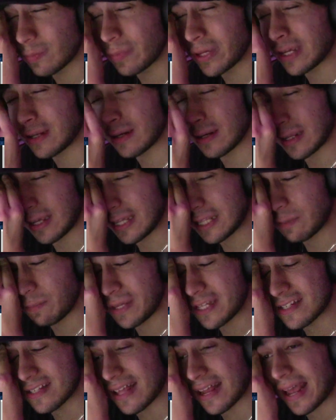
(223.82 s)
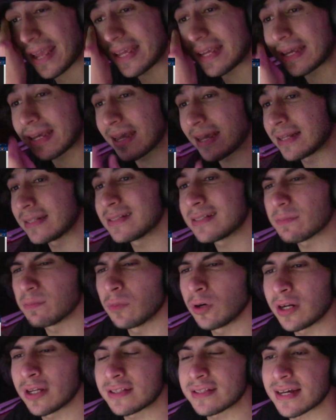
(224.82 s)
mean? It means that I can't
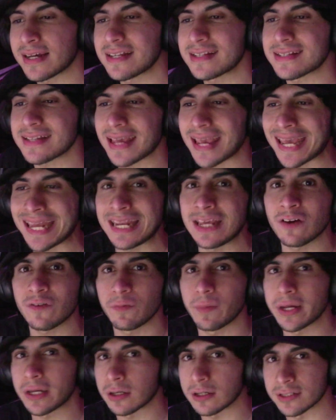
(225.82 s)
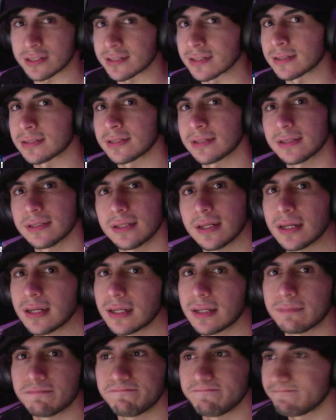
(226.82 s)
monetize any of my content.
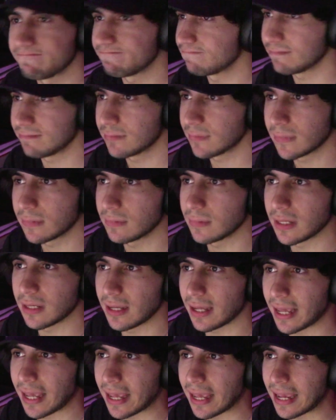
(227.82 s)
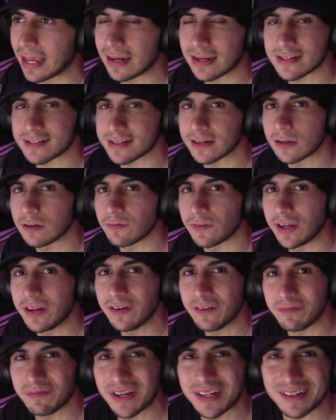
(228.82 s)
Uh, any single
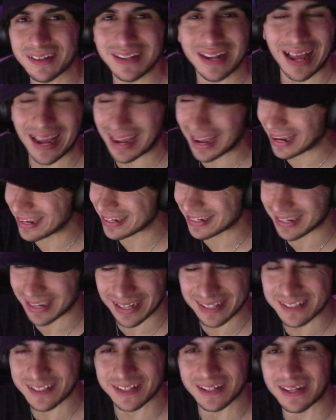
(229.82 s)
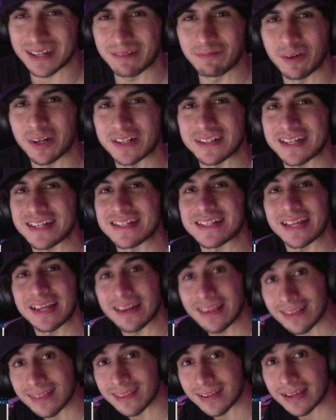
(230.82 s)
video of my I, I can't uh, monetize
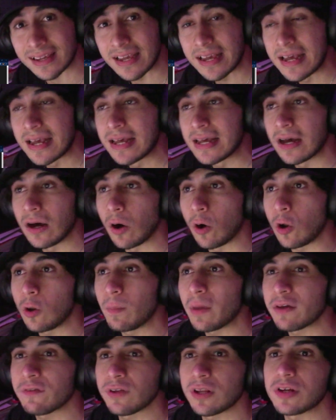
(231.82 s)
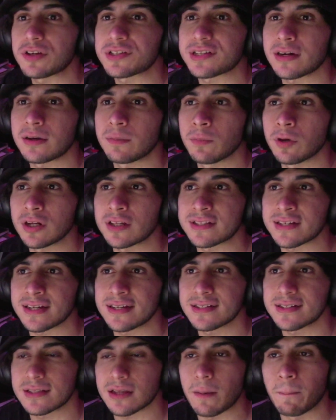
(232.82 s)
anything. All my videos are
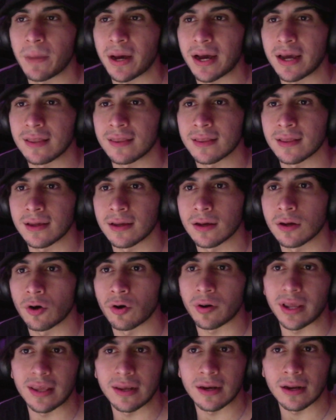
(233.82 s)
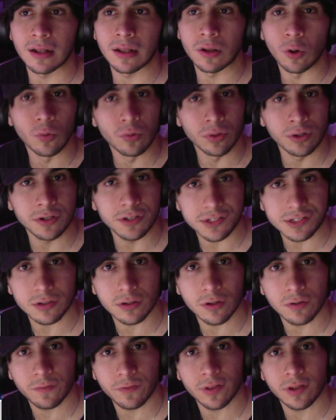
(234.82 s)
monetized by the original owners
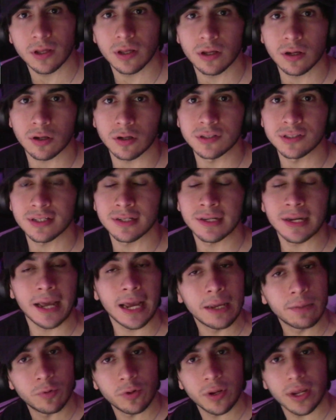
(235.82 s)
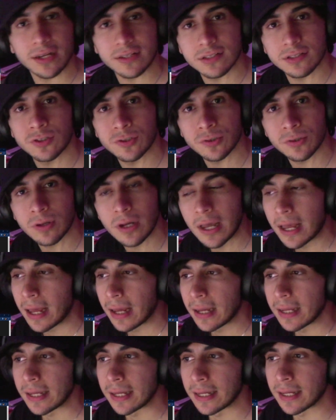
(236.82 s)
of the content I'm reacting to,
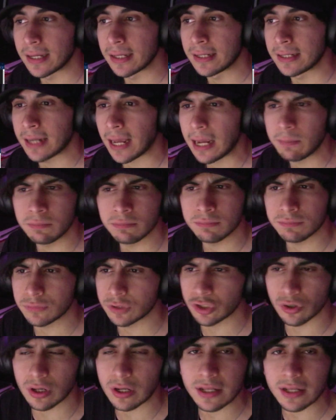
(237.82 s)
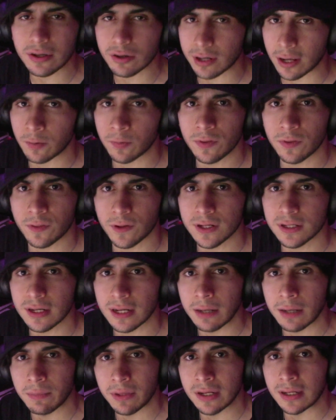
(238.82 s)
and I'm totally okay with that.
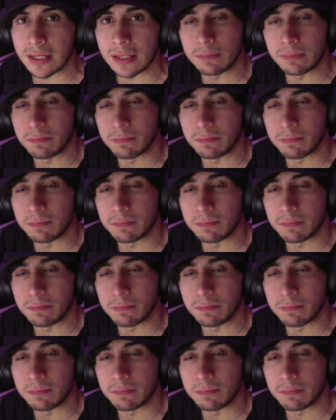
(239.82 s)
I mean, it